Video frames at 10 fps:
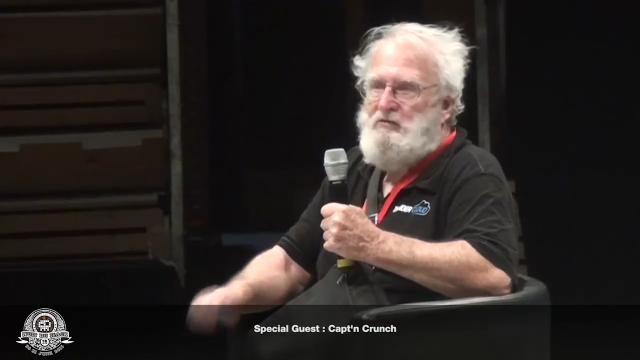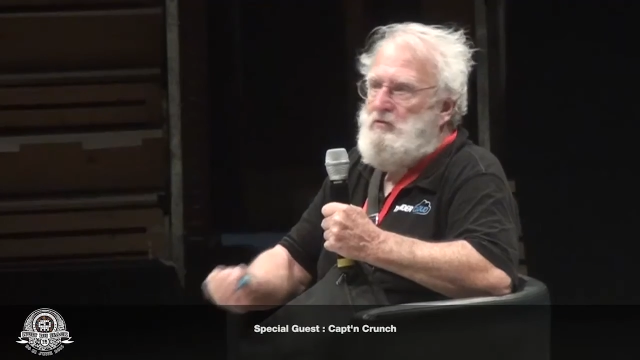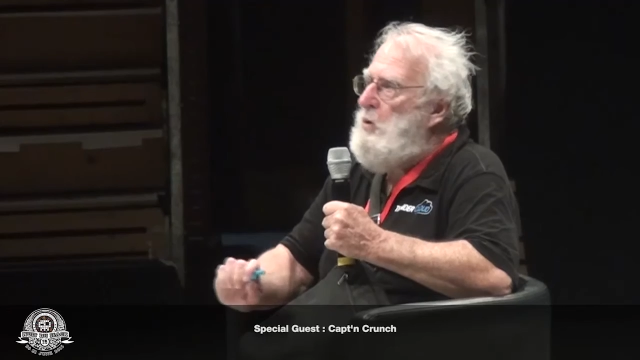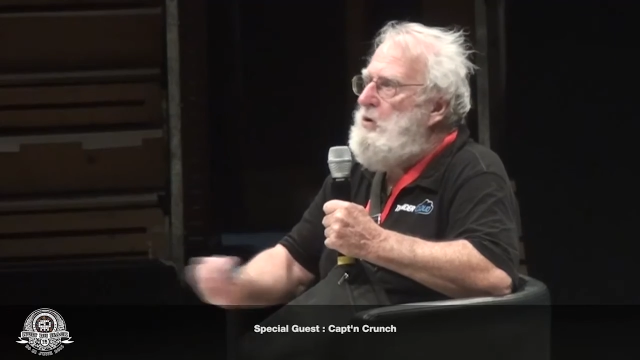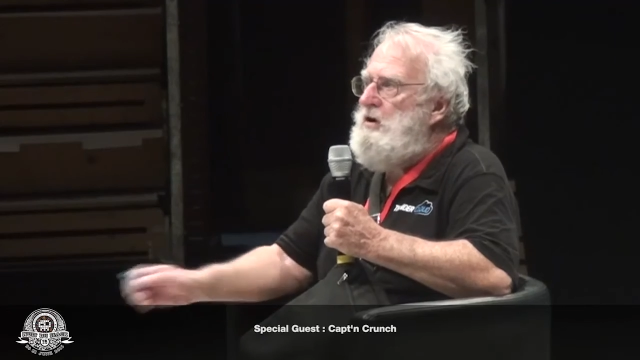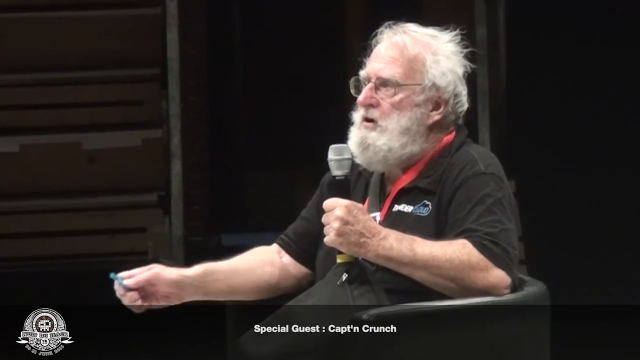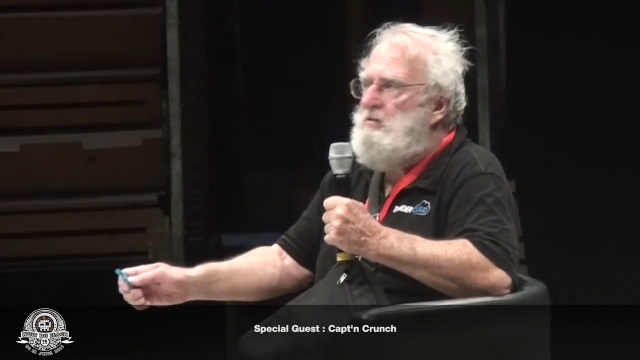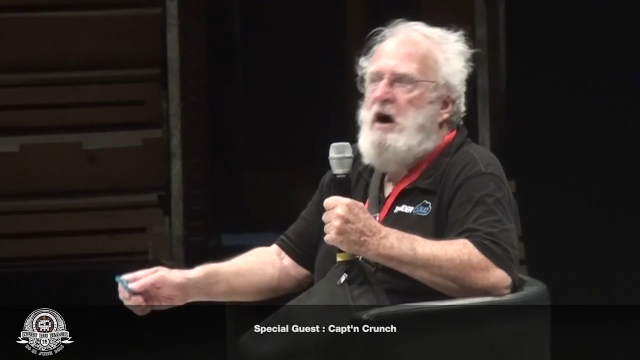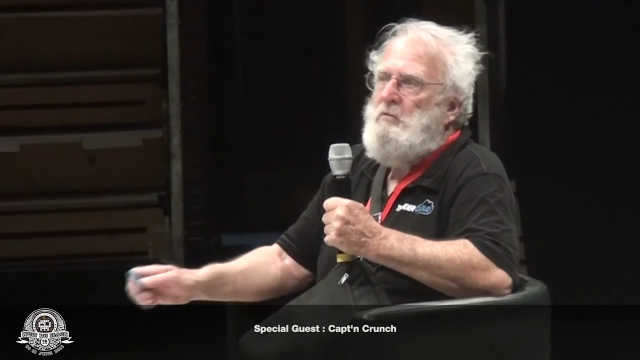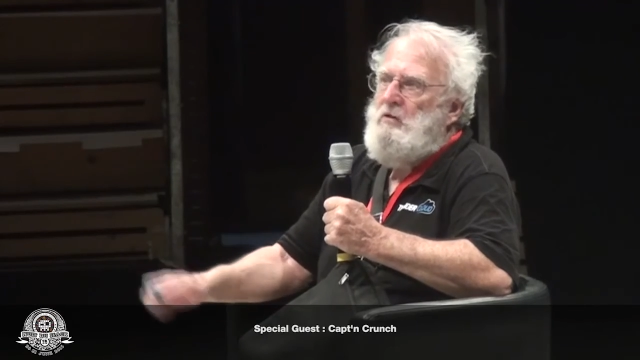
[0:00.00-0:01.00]
that's totally
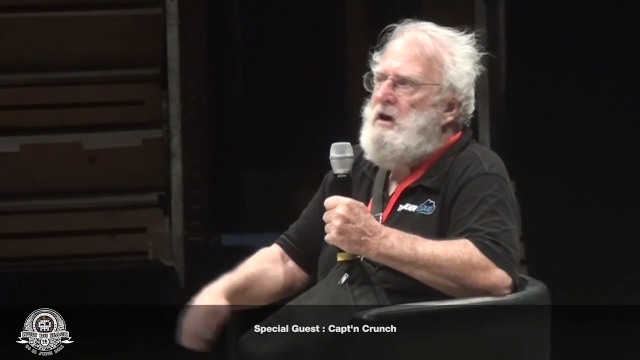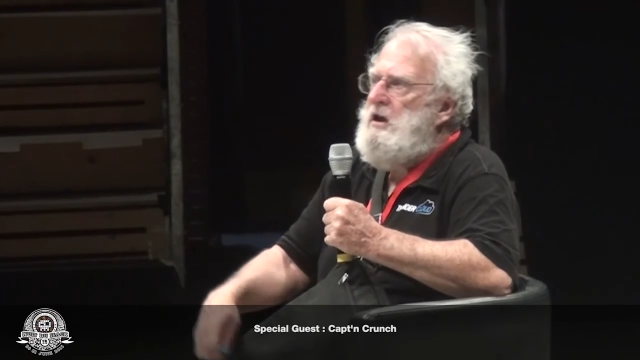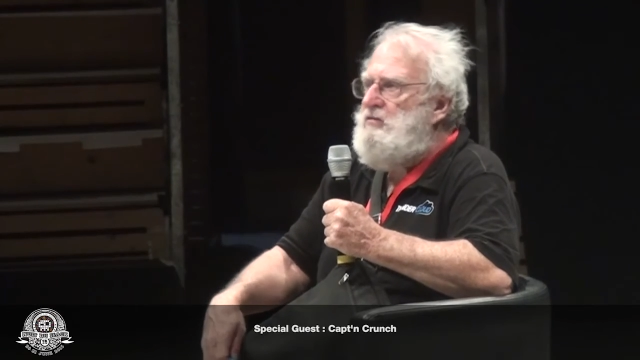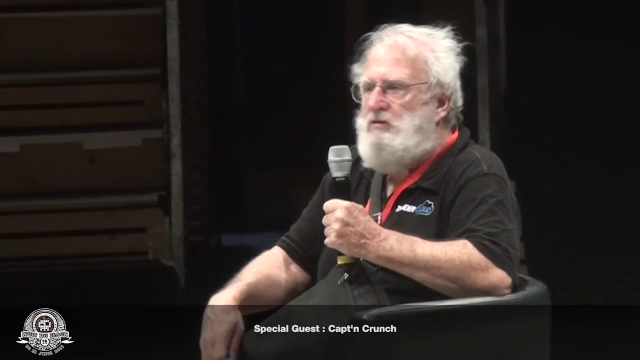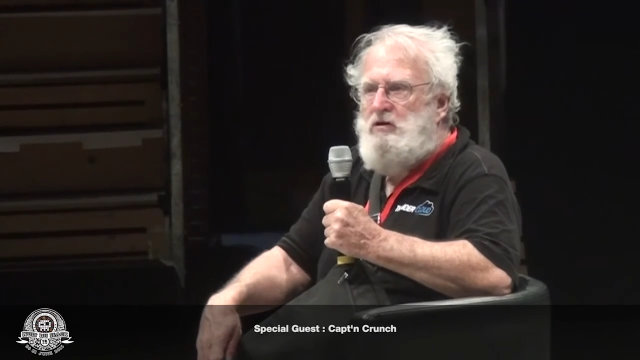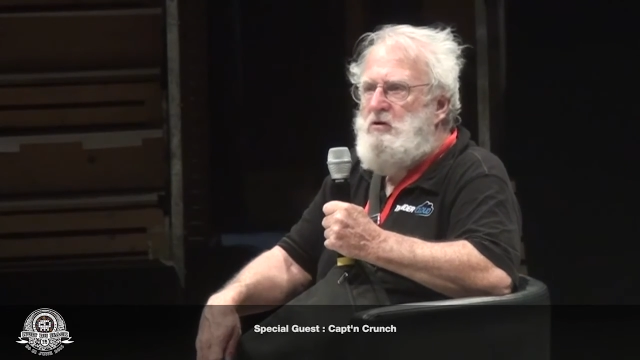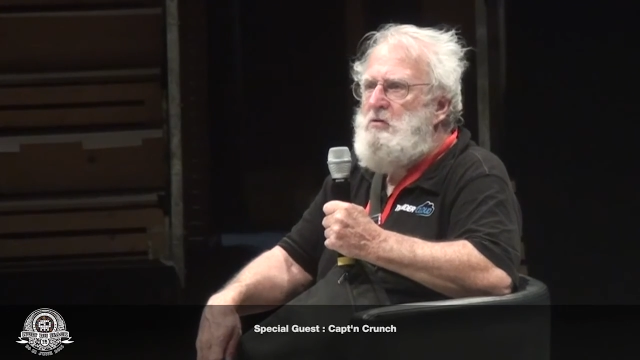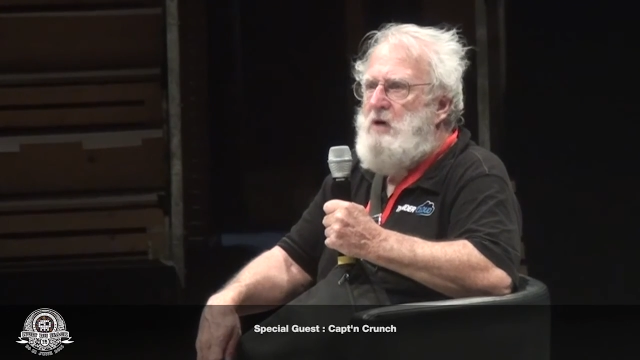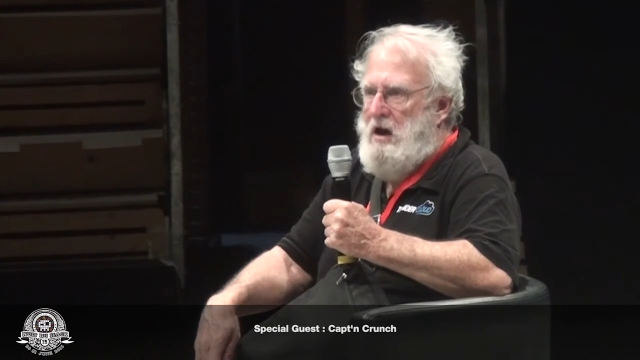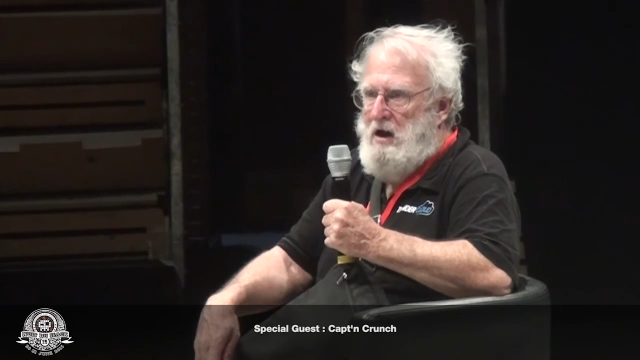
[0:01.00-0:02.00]
not related to
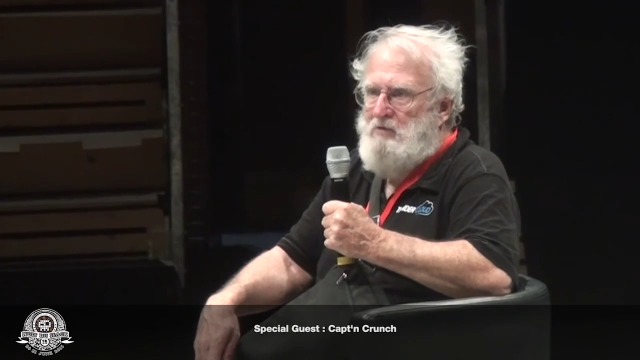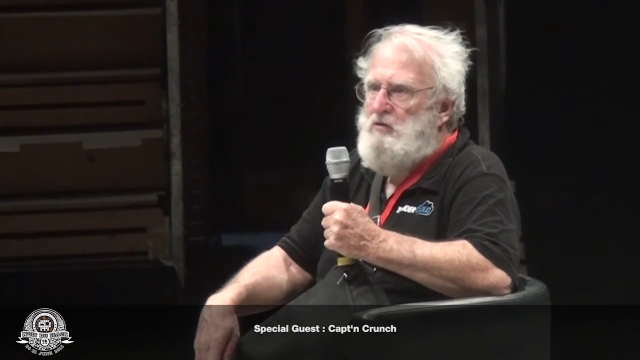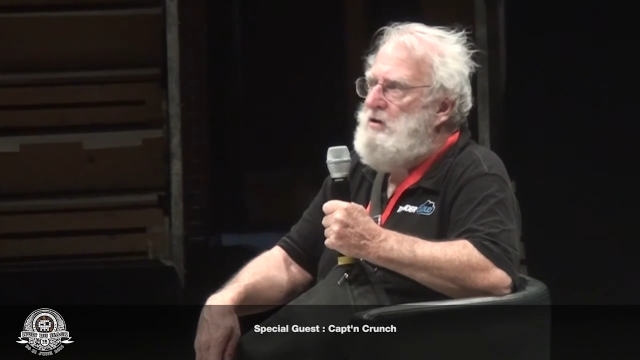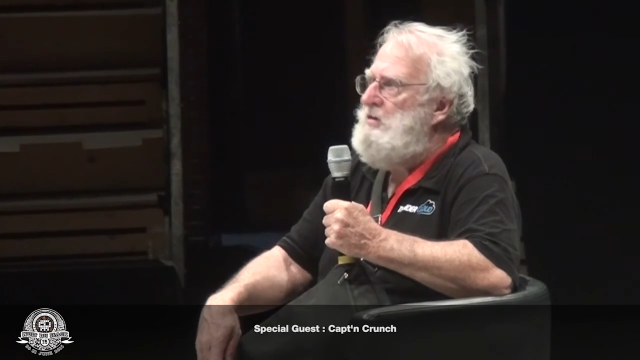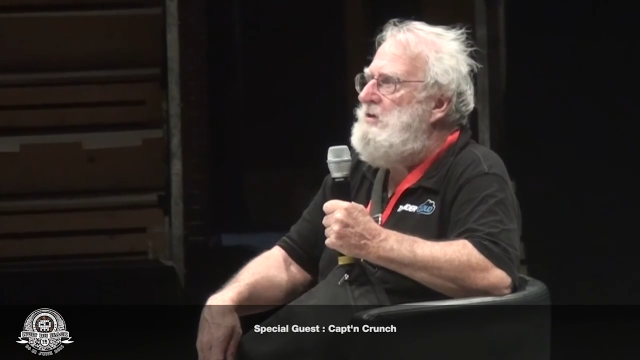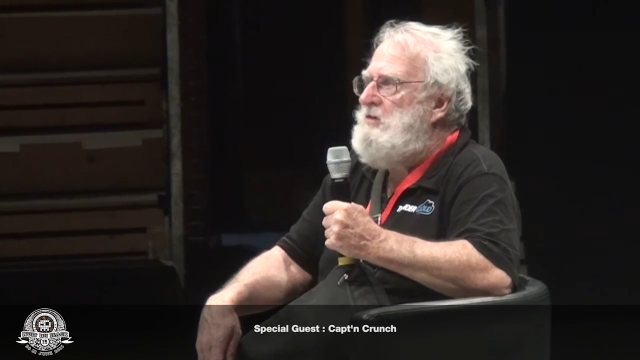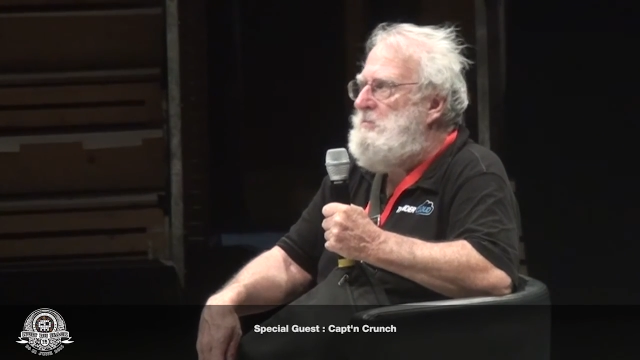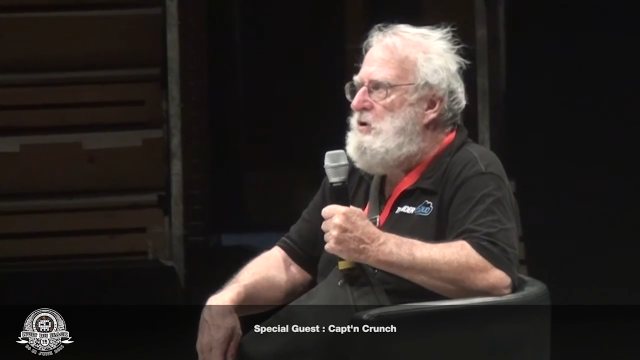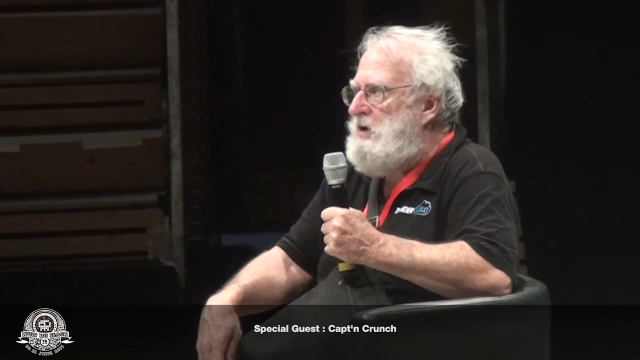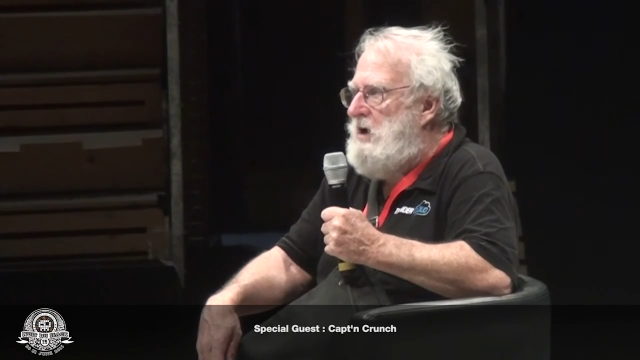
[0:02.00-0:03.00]
you, and you can then
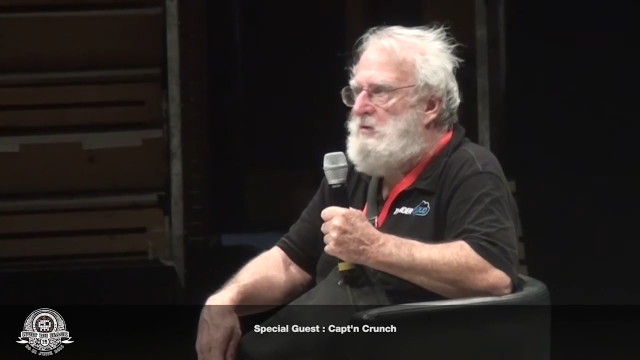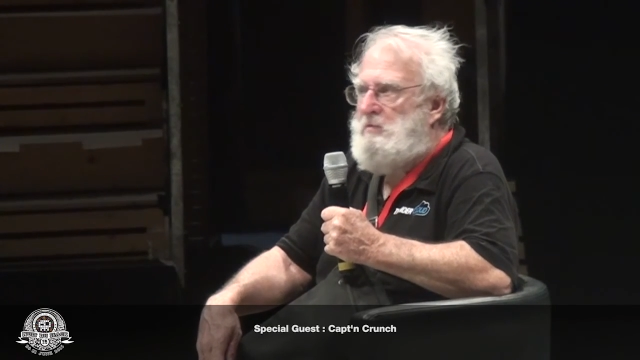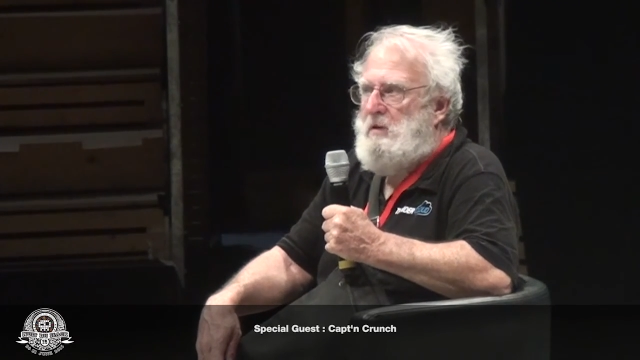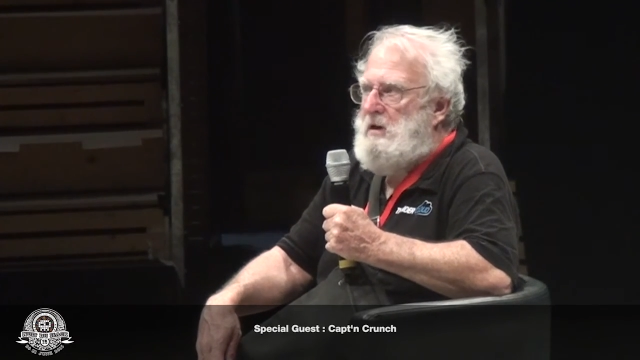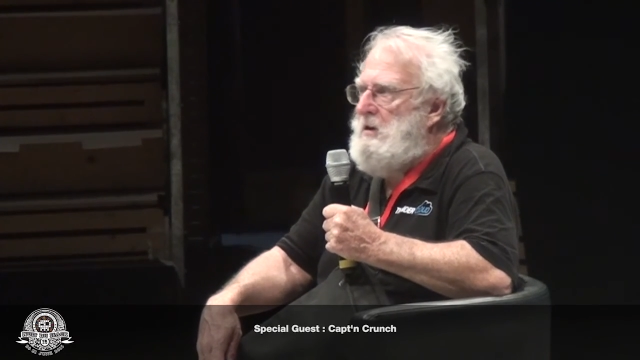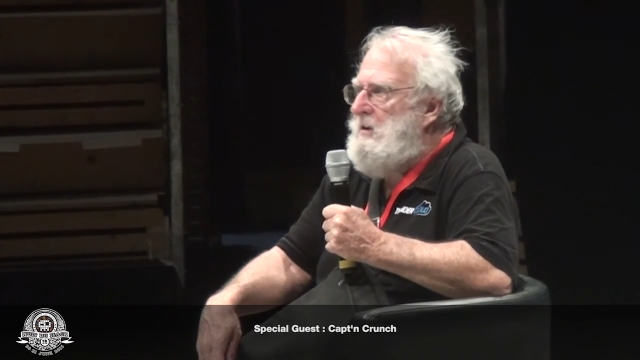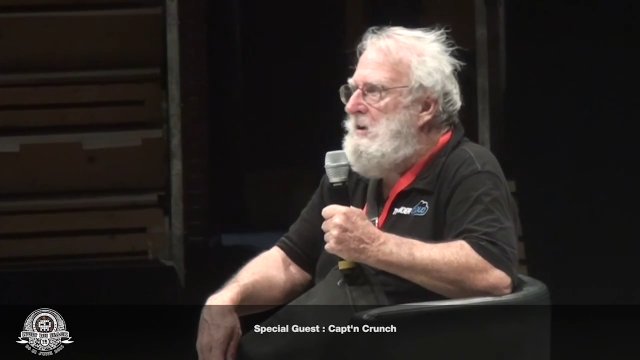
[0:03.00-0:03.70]
communicate with me.